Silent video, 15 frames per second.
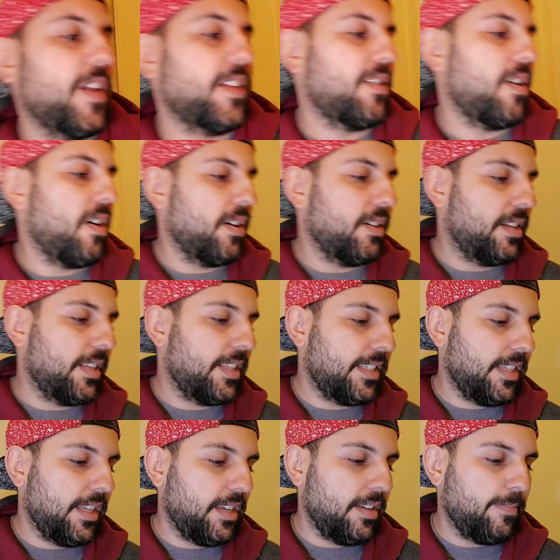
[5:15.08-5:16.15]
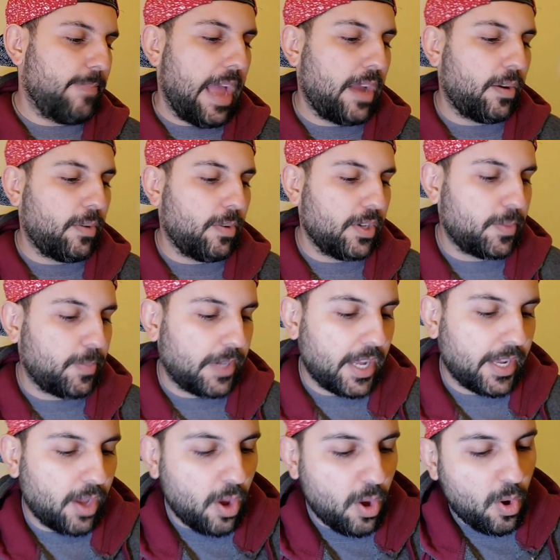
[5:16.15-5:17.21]
that's hard to see backwards, but
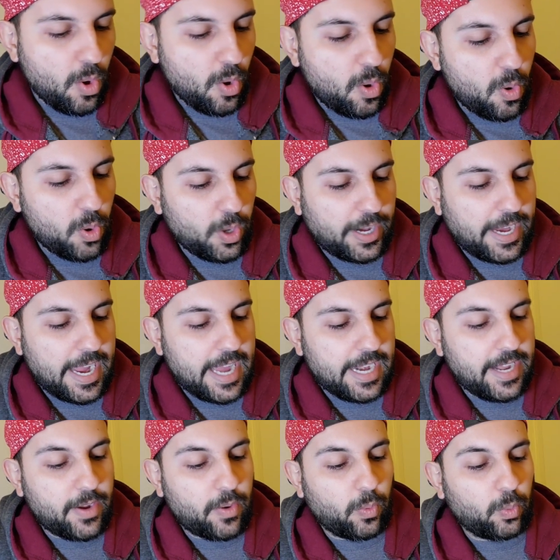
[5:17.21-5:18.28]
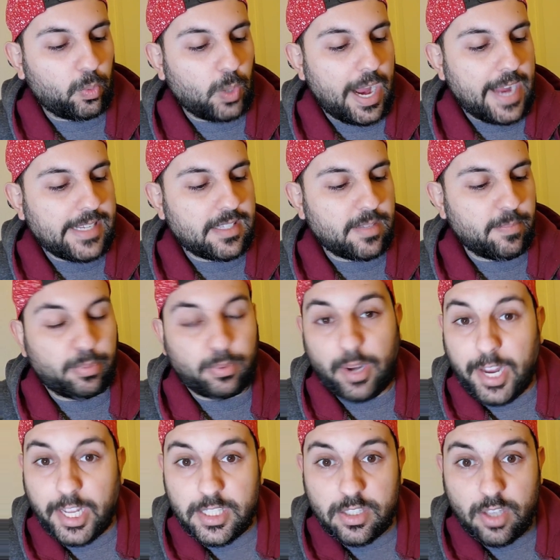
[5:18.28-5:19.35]
like organic rice
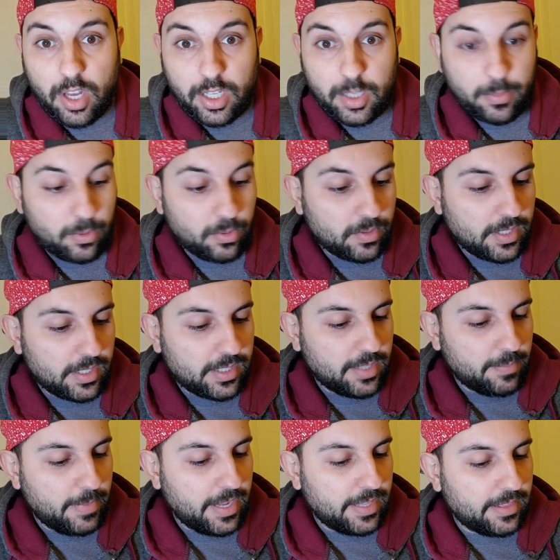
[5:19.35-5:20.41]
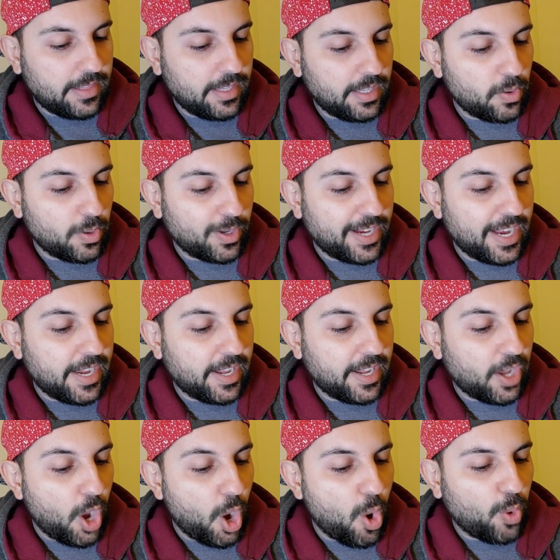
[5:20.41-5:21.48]
brain solubles is the main thing.
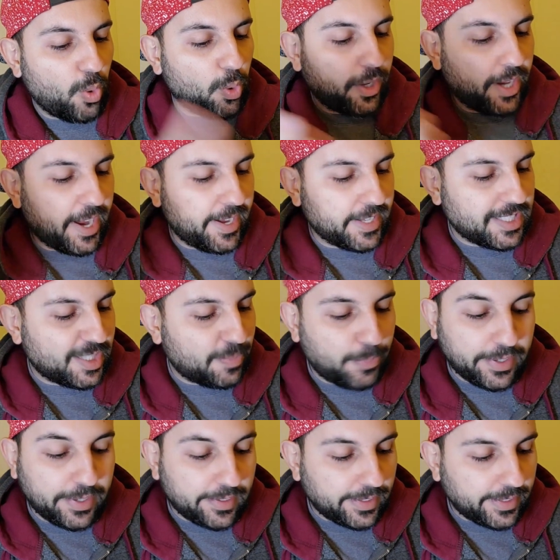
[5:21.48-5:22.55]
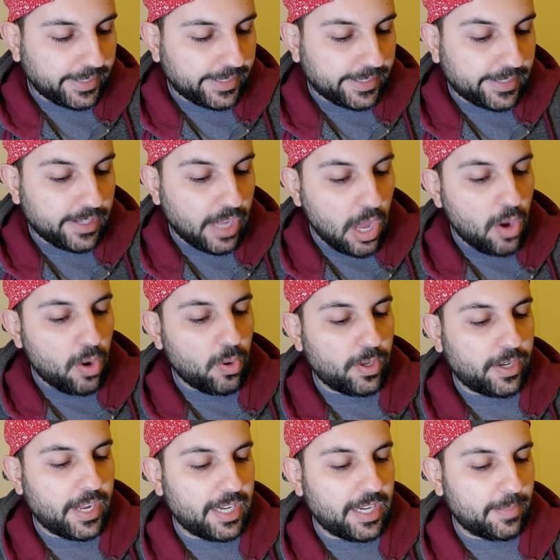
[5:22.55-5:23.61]
Organic oat, organic spirulina,
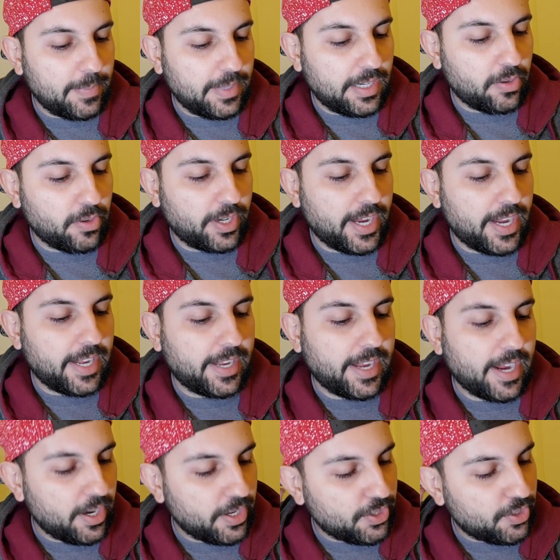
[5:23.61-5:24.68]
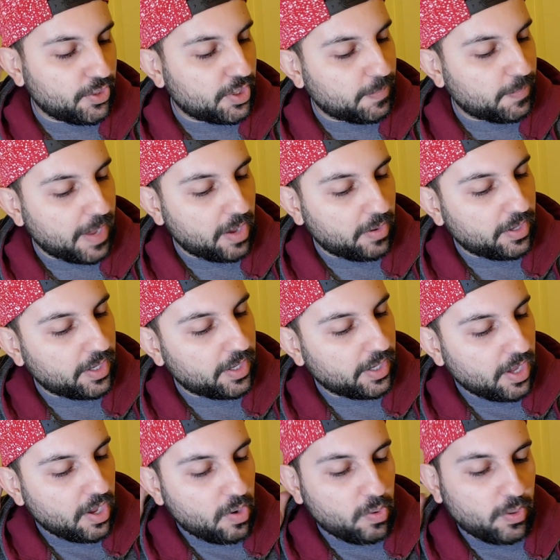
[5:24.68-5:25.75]
organic millet, organic carrot juice
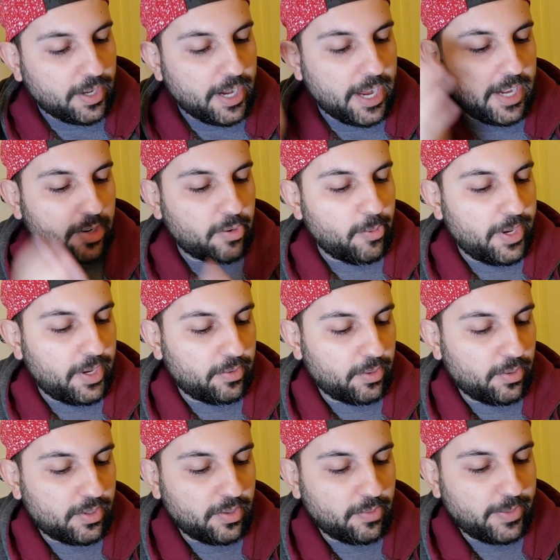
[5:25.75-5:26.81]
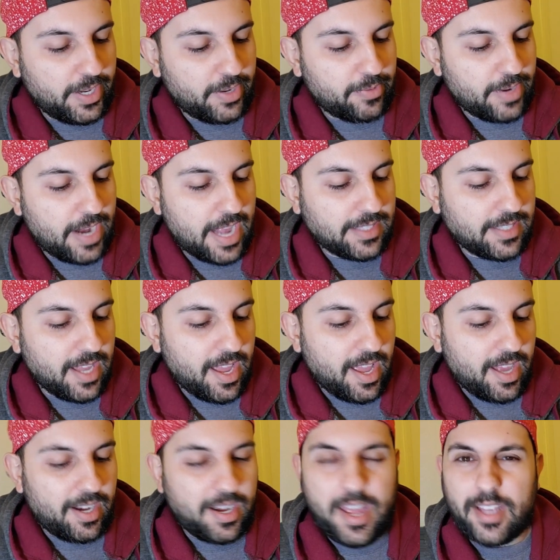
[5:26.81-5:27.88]
powder, organic wheatgrass.
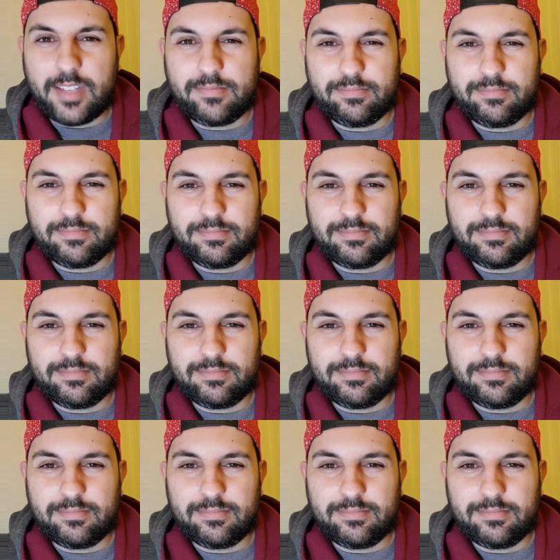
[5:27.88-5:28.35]
Like,